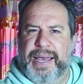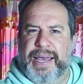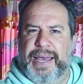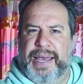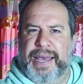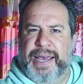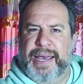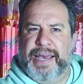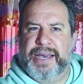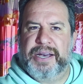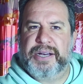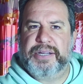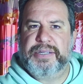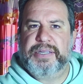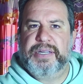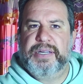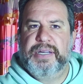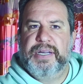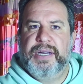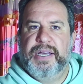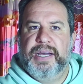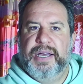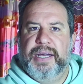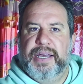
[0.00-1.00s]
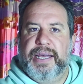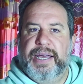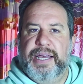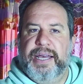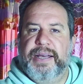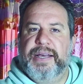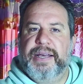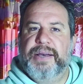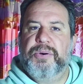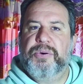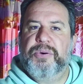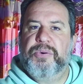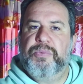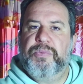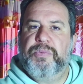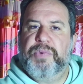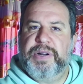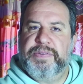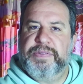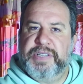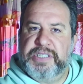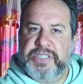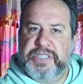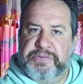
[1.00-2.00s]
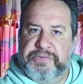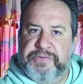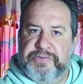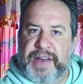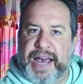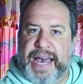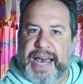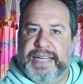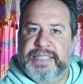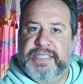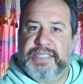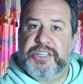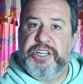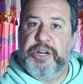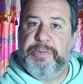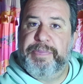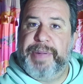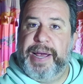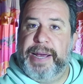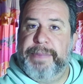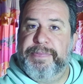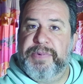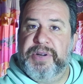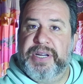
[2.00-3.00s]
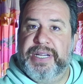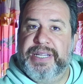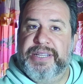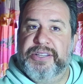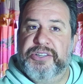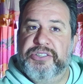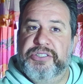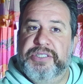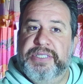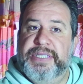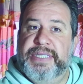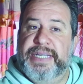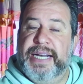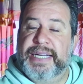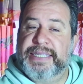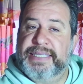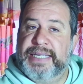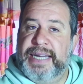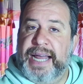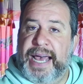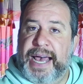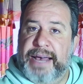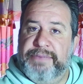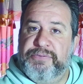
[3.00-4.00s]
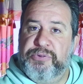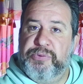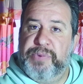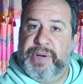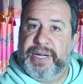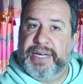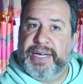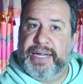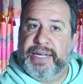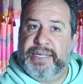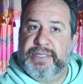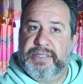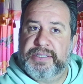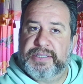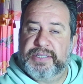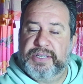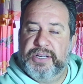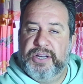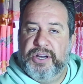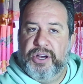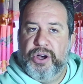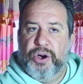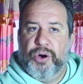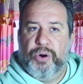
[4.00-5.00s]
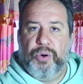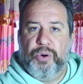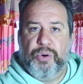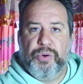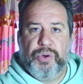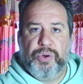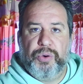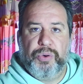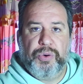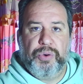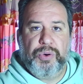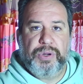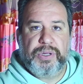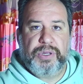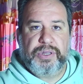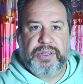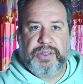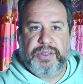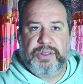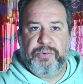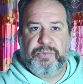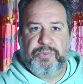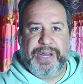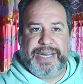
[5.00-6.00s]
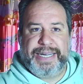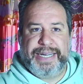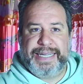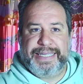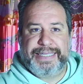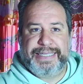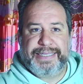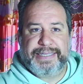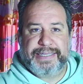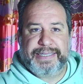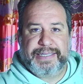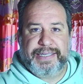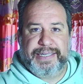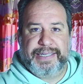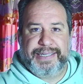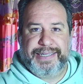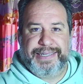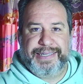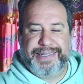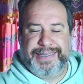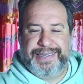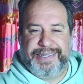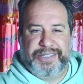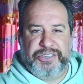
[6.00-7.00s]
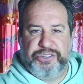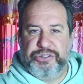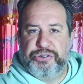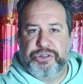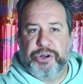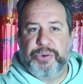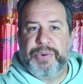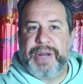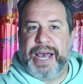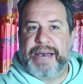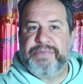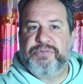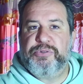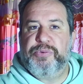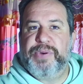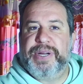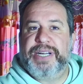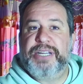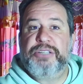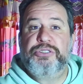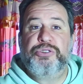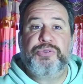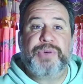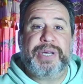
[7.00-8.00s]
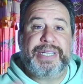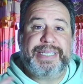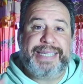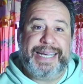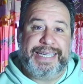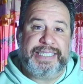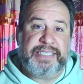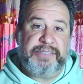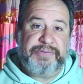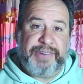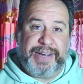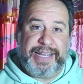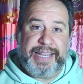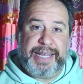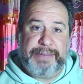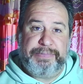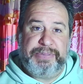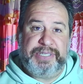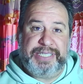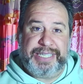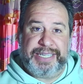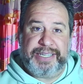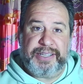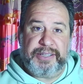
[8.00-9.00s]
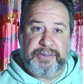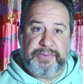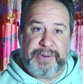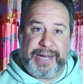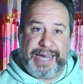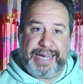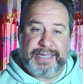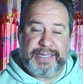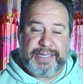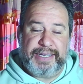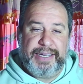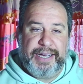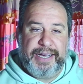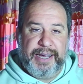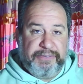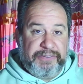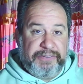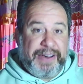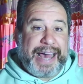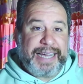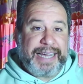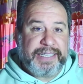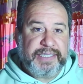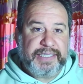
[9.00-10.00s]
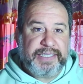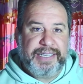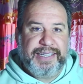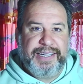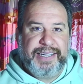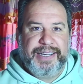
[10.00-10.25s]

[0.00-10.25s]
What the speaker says: Hang on. What if there's a fact on your paper that either doesn't have a witness or the witness, you don't have a witness who can testify to that particular fact?